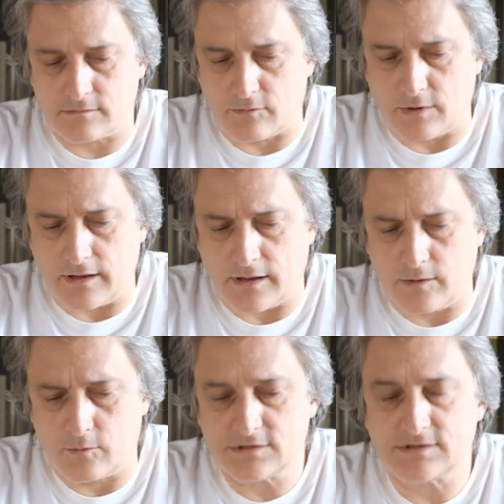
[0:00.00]
really, I
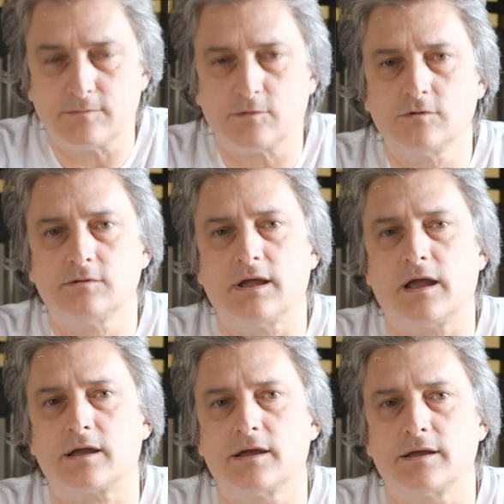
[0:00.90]
wish them good
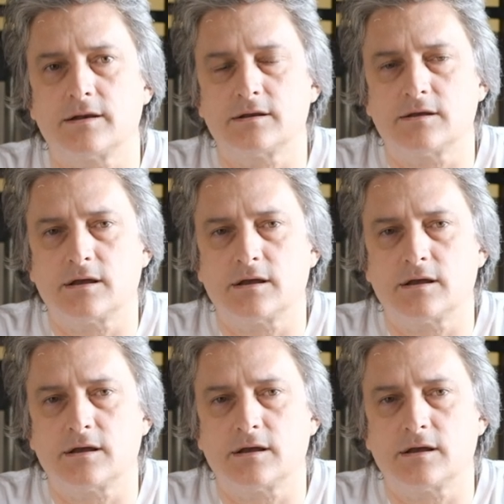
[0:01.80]
luck, and